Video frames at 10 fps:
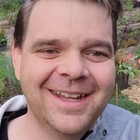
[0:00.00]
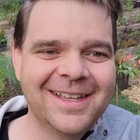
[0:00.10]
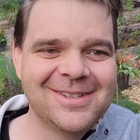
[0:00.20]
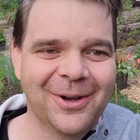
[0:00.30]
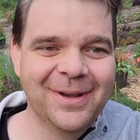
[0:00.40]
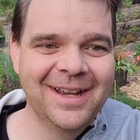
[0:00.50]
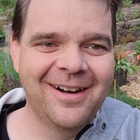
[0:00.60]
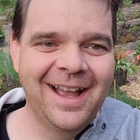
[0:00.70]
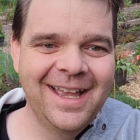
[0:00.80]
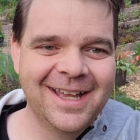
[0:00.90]
so here
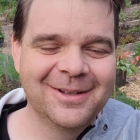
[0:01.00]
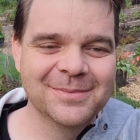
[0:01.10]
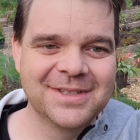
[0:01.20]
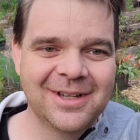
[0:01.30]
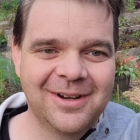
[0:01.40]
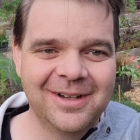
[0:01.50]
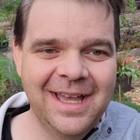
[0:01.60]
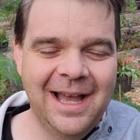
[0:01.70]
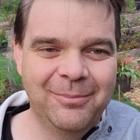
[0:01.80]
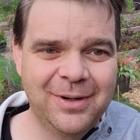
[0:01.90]
I am. So
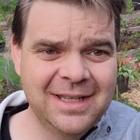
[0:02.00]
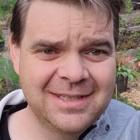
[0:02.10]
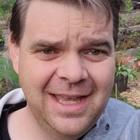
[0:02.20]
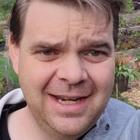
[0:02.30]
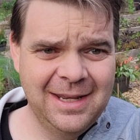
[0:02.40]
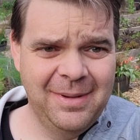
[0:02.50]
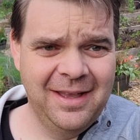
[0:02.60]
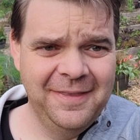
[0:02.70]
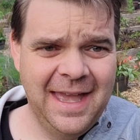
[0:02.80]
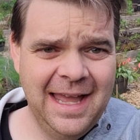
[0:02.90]
yeah, pretty excited
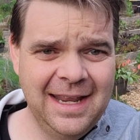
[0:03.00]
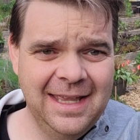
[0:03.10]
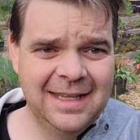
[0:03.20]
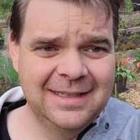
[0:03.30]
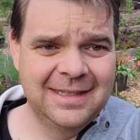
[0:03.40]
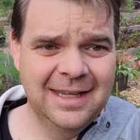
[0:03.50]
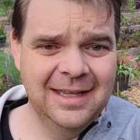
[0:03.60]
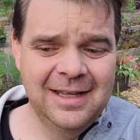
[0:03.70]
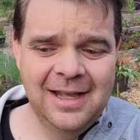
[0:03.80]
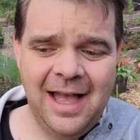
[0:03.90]
about that, and
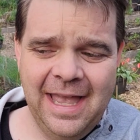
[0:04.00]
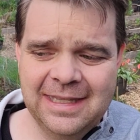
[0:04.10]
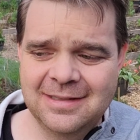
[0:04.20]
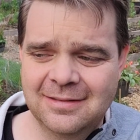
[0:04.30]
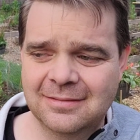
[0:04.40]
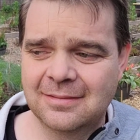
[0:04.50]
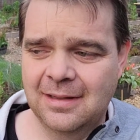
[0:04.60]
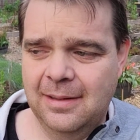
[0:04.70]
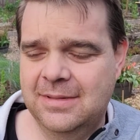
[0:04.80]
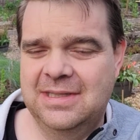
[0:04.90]
uh, I can
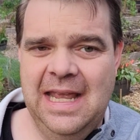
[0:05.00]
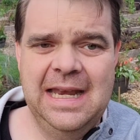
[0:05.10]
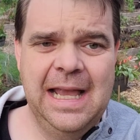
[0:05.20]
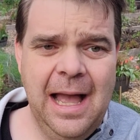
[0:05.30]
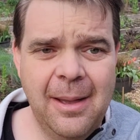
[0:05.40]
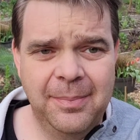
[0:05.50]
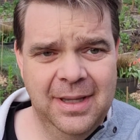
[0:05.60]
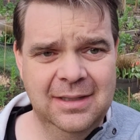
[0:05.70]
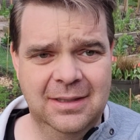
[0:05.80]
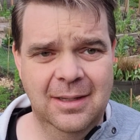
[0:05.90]
standing up
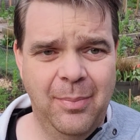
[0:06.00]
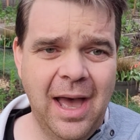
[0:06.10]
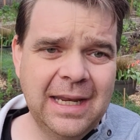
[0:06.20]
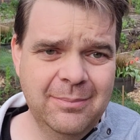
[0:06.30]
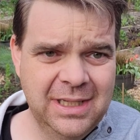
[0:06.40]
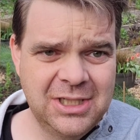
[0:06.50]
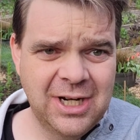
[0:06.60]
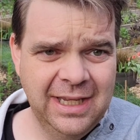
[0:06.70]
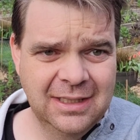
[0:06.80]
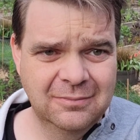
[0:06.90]
at the potting bench.
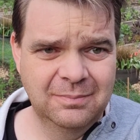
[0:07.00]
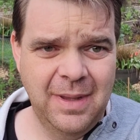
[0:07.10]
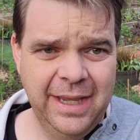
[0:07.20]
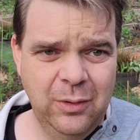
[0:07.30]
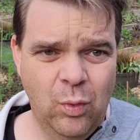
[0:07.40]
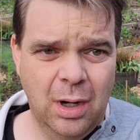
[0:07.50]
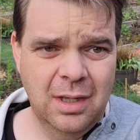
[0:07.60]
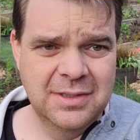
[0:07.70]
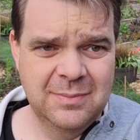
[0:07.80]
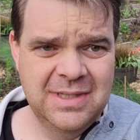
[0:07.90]
I can I can work
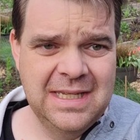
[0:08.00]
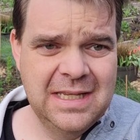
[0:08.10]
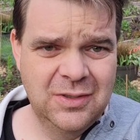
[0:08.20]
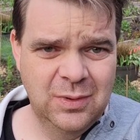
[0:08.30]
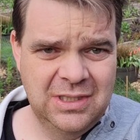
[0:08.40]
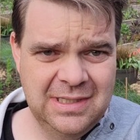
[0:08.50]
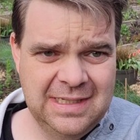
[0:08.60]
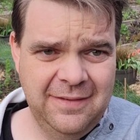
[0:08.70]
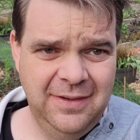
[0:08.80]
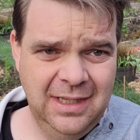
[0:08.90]
on some seeds, which is
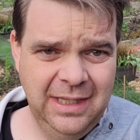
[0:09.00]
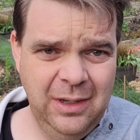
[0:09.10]
definitely